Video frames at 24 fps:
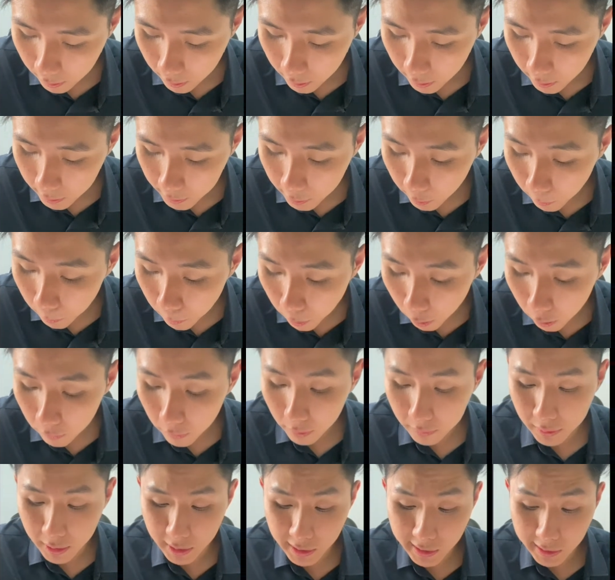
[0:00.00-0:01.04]
So both
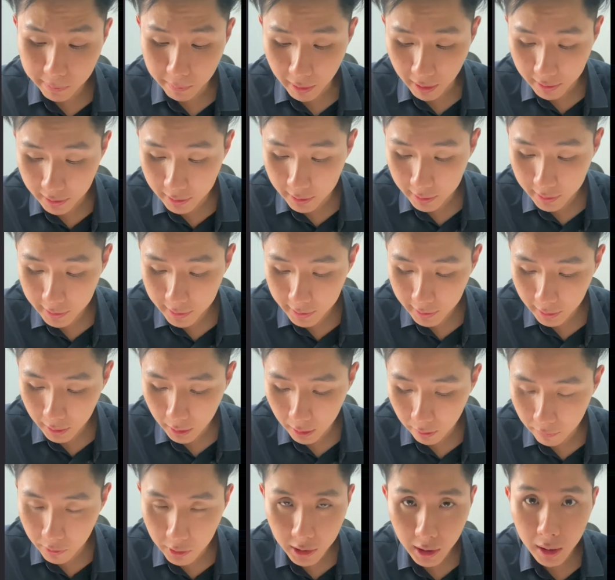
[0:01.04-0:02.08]
of these methods,
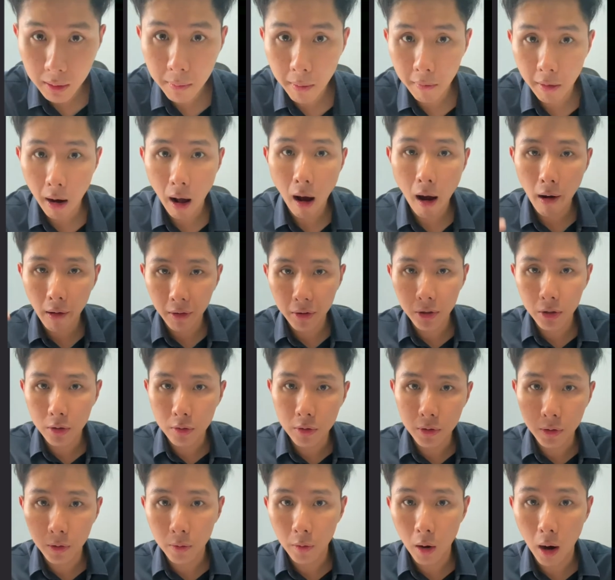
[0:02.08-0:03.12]
if you think about how
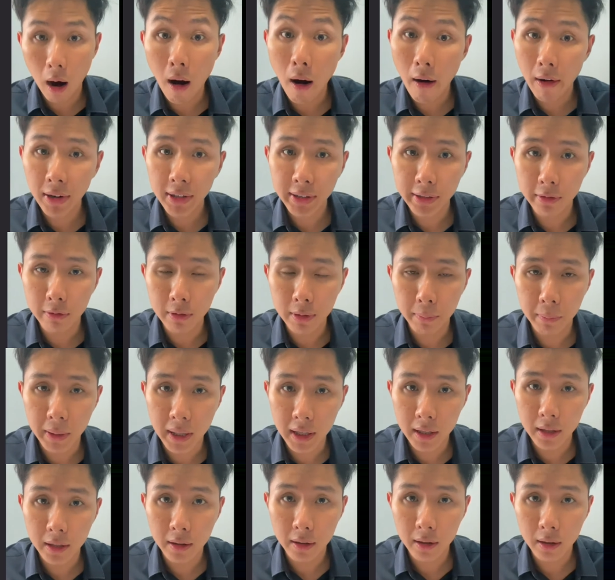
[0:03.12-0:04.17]
you are asked to
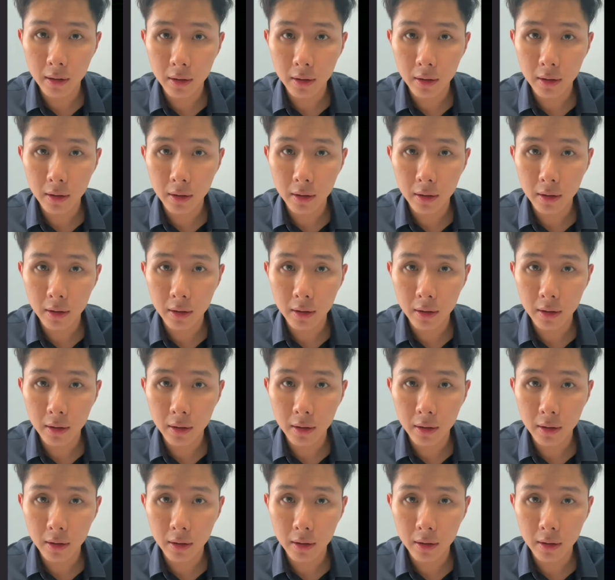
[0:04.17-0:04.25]
repeat